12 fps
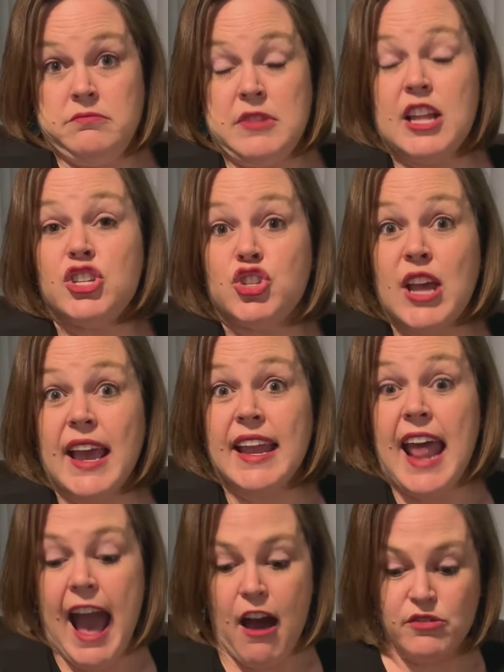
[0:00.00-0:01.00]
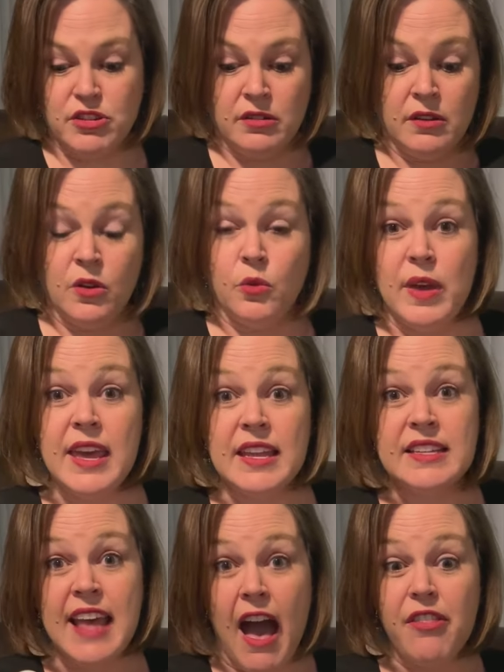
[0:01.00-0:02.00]
let's check it out. We
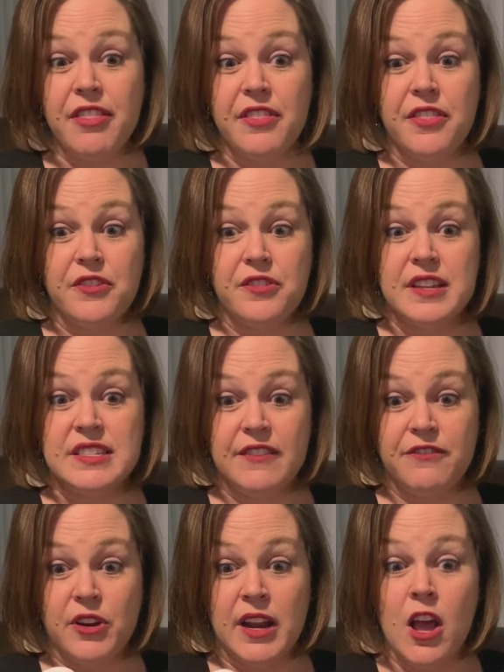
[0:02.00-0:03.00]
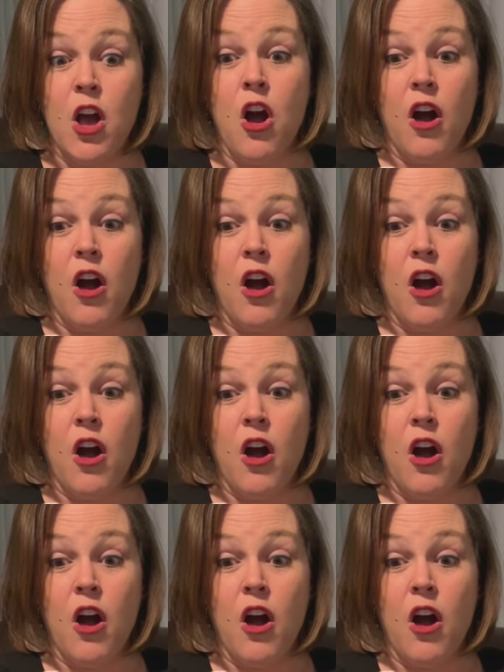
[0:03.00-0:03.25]
can tell that they're the different